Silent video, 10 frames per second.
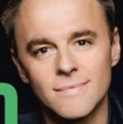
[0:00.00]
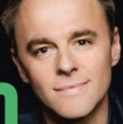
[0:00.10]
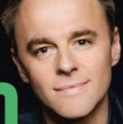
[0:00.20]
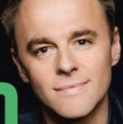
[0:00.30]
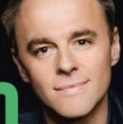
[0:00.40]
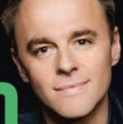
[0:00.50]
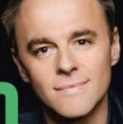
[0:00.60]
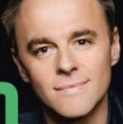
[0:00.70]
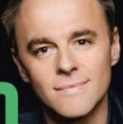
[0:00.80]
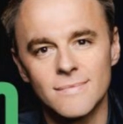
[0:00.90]

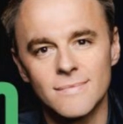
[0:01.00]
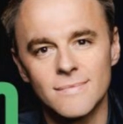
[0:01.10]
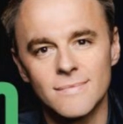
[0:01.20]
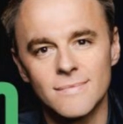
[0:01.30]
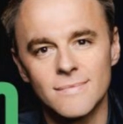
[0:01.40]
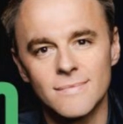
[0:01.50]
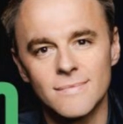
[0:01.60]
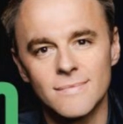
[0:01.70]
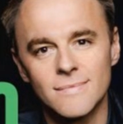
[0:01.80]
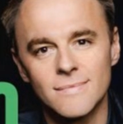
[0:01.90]

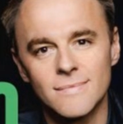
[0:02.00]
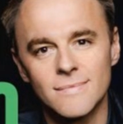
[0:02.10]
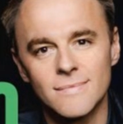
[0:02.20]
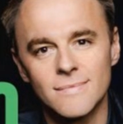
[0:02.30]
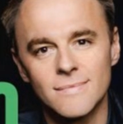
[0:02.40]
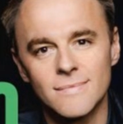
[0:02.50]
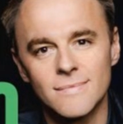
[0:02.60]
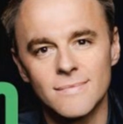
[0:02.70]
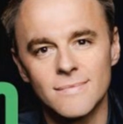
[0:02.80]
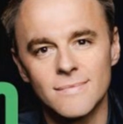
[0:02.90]

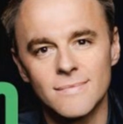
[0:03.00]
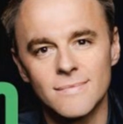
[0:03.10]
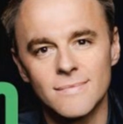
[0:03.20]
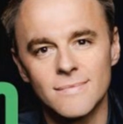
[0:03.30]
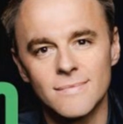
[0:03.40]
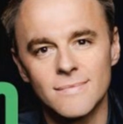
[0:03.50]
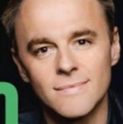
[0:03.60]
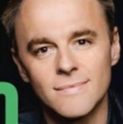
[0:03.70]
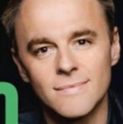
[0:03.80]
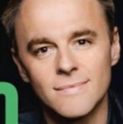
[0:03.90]

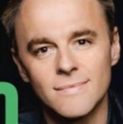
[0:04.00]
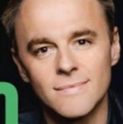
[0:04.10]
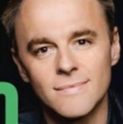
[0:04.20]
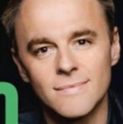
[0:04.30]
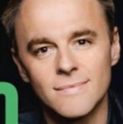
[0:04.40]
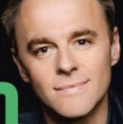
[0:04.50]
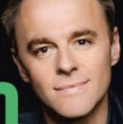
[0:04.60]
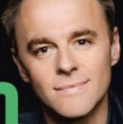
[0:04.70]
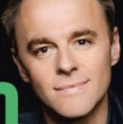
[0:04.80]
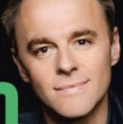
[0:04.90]

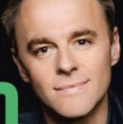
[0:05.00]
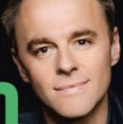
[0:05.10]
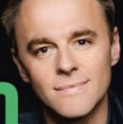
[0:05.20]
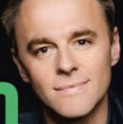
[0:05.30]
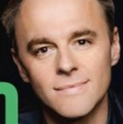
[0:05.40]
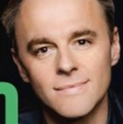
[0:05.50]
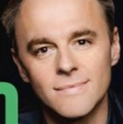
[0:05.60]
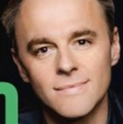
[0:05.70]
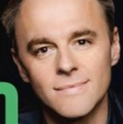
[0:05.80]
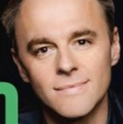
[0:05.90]

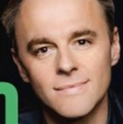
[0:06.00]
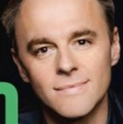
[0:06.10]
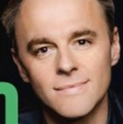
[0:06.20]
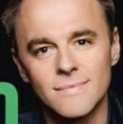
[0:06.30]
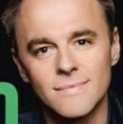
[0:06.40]
This is a still picture; no speech is visible.